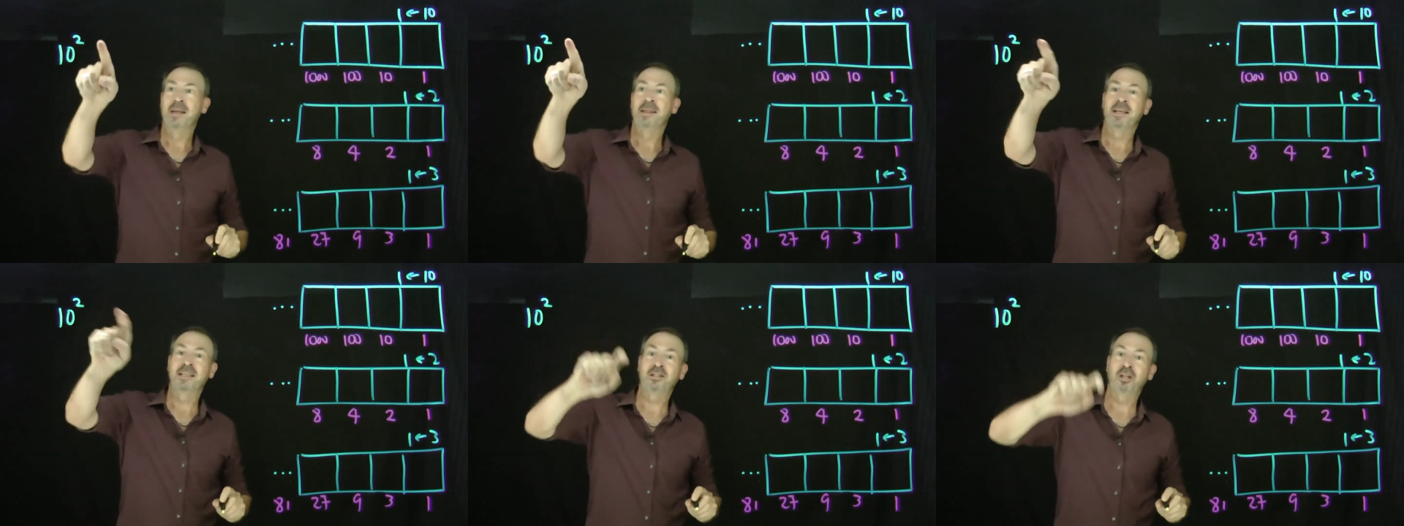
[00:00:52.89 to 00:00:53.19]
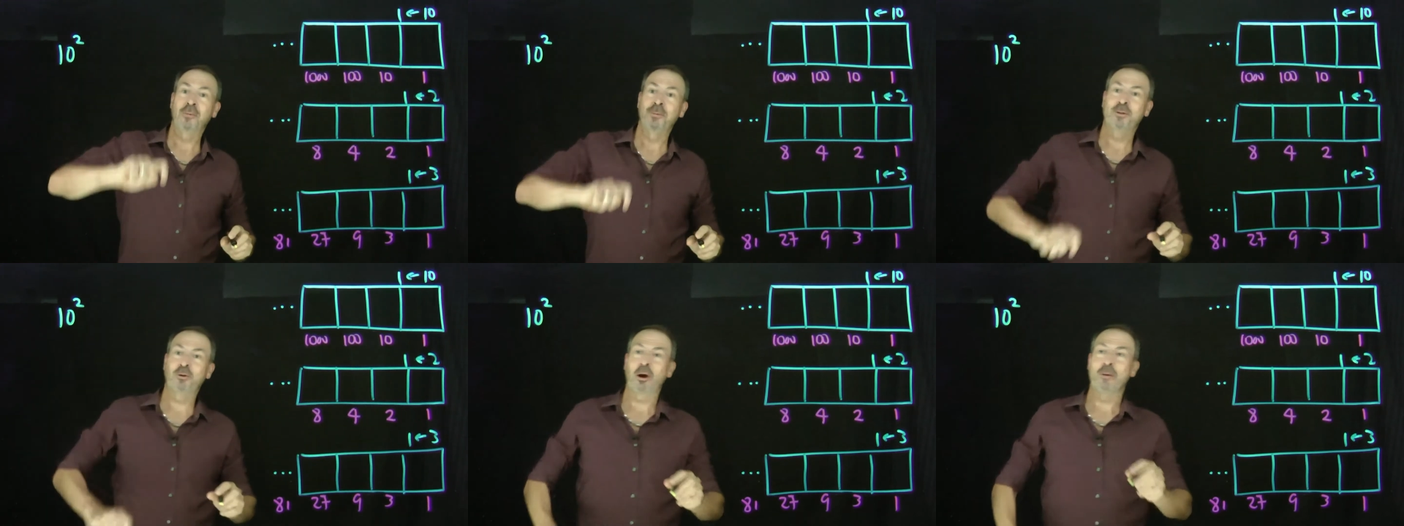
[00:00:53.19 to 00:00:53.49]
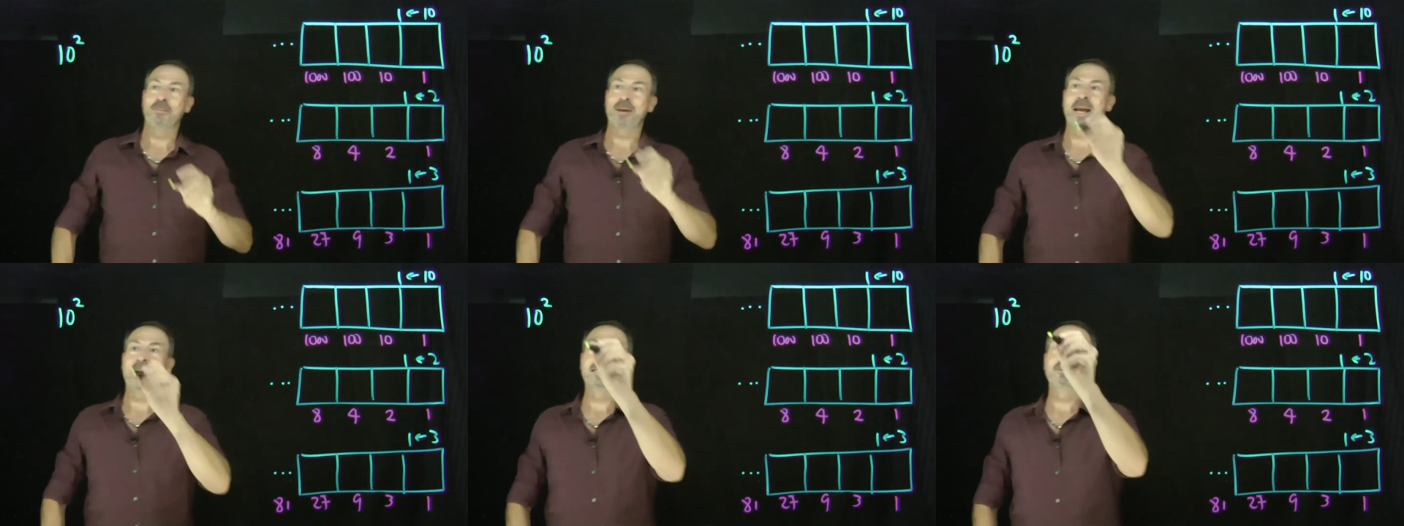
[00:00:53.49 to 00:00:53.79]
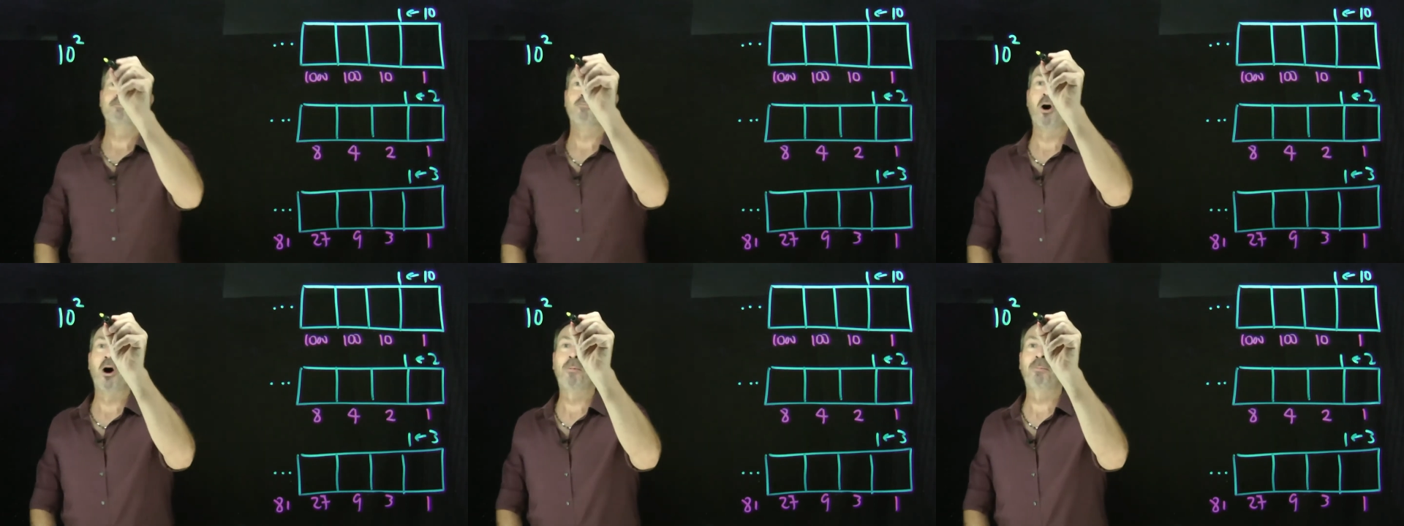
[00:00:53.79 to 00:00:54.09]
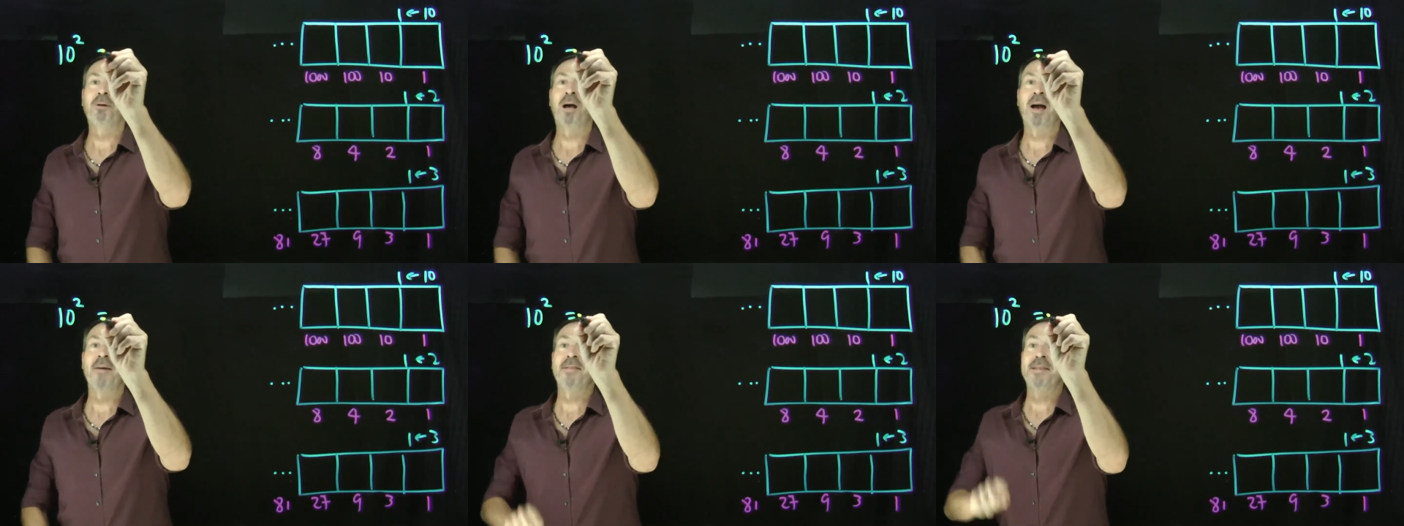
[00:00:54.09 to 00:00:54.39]
that superscript means
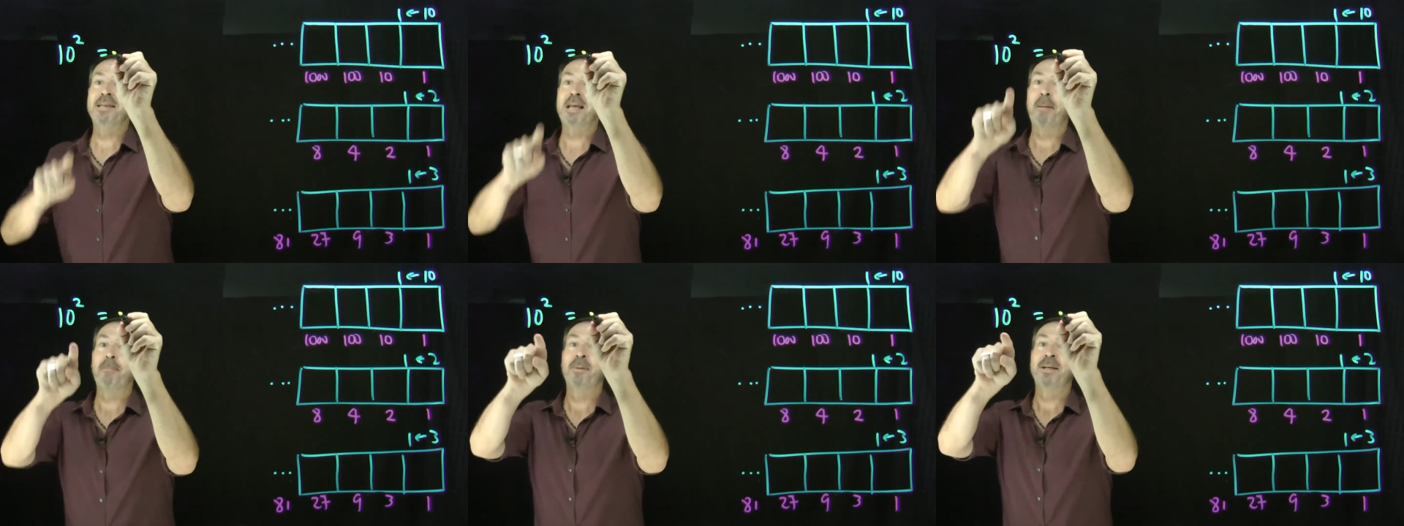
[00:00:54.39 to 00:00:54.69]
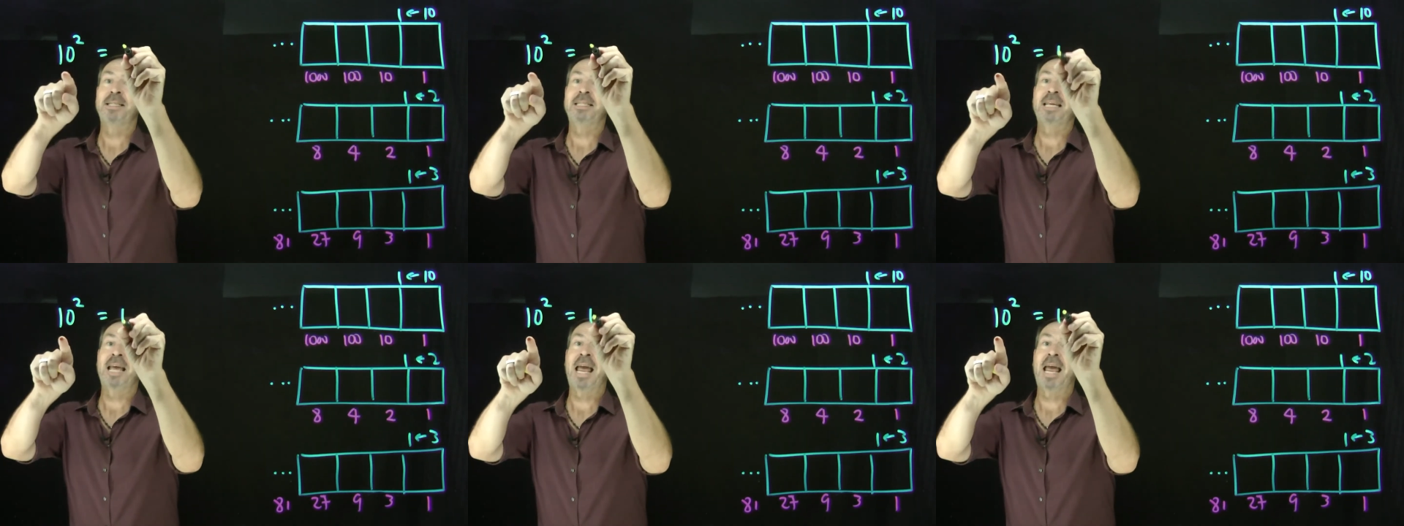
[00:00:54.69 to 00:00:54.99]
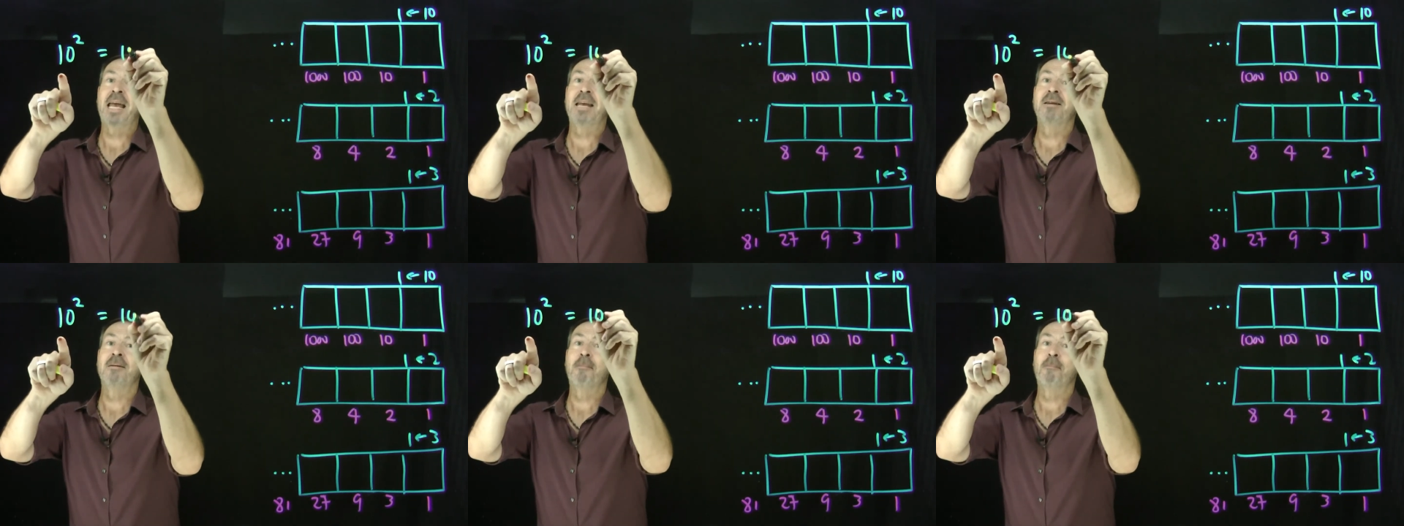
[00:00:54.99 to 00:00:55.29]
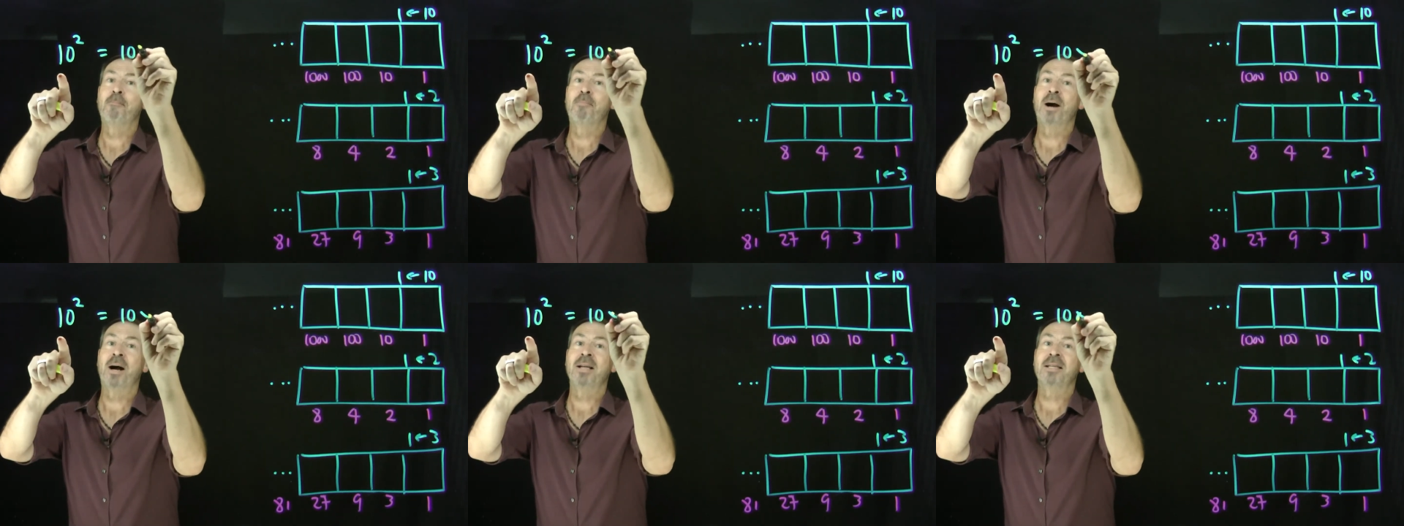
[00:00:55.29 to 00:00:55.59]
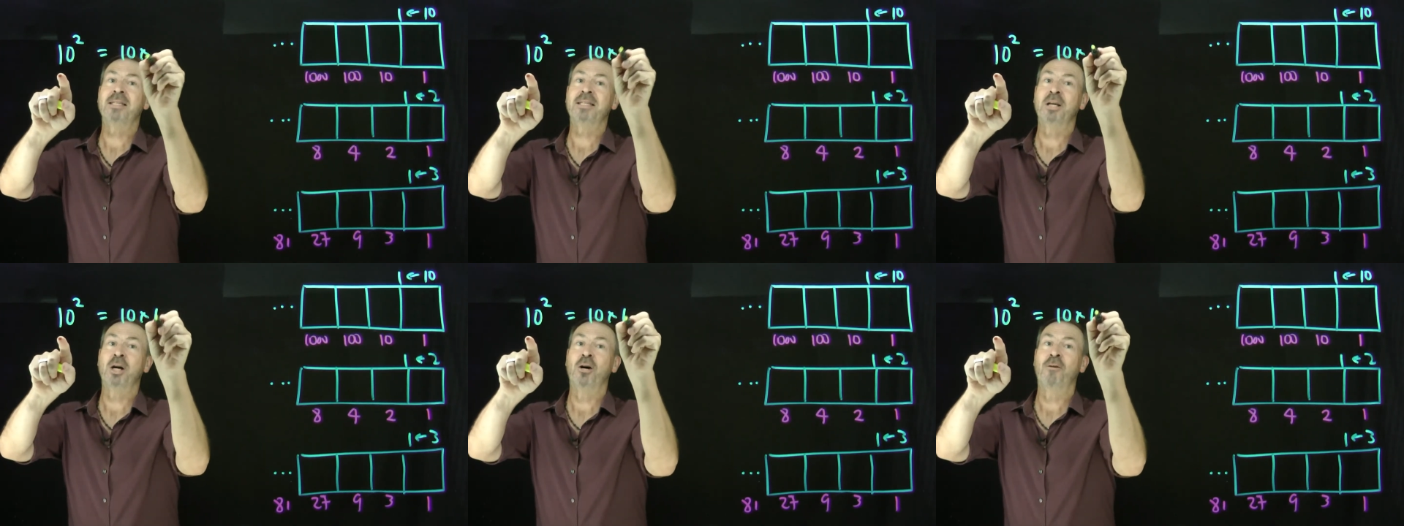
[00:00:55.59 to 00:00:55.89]
multiply the number 10 by
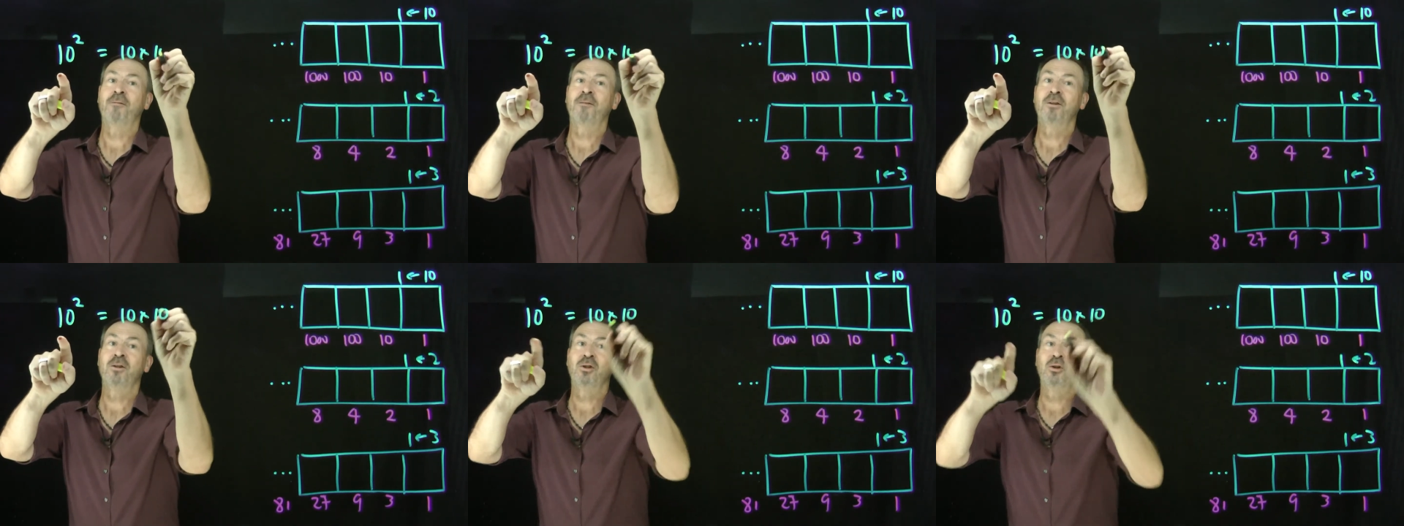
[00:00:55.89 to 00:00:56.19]
itself